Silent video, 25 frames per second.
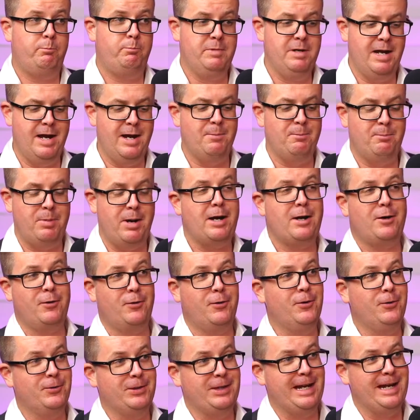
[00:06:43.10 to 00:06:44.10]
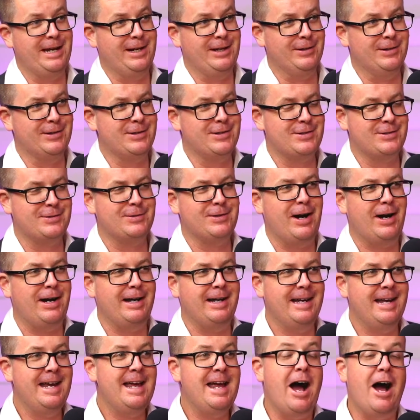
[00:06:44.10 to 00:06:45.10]
Yeah, bugger all yields,
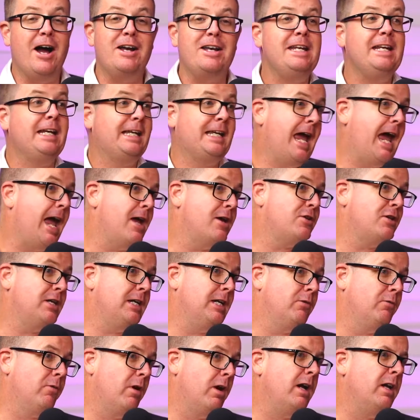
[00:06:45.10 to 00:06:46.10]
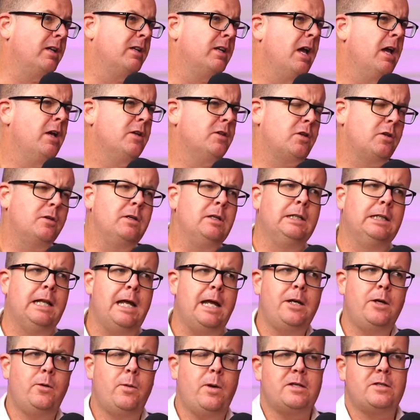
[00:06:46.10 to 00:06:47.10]
right? I need a cashy, right? So your
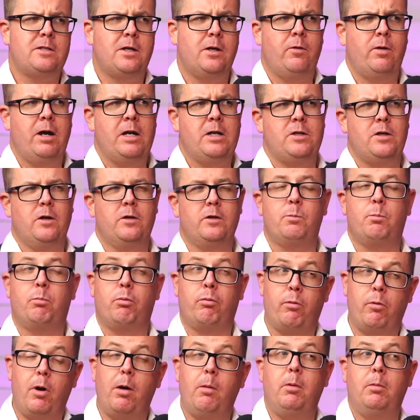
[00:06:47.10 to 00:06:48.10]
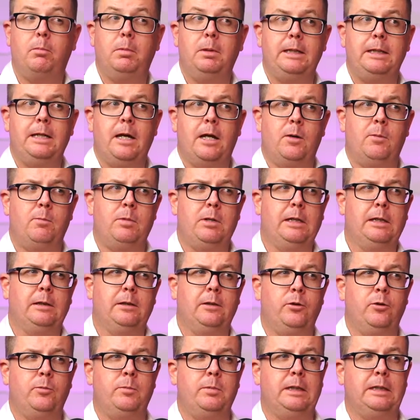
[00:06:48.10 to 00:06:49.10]
land to asset ratio is probably going to be a
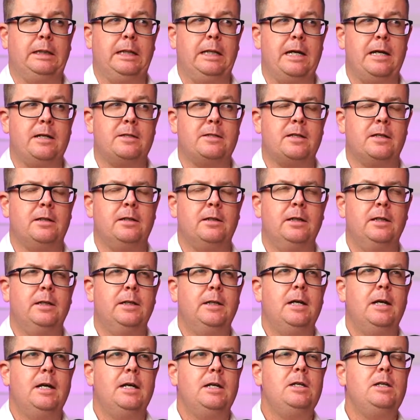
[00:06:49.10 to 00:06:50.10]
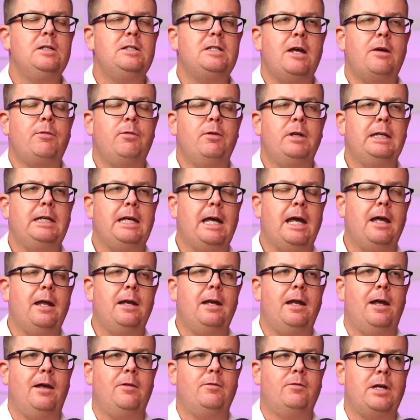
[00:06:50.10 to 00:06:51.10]
little bit less. And you definitely can
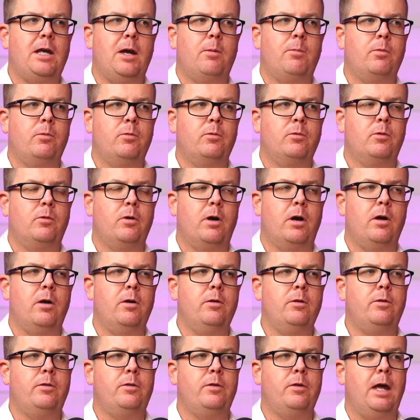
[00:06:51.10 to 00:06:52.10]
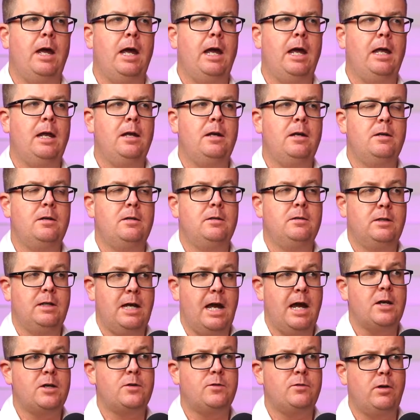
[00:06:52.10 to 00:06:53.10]
have capital growth and
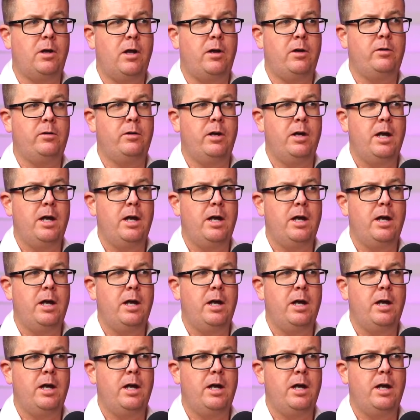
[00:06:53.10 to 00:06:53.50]
cash flow,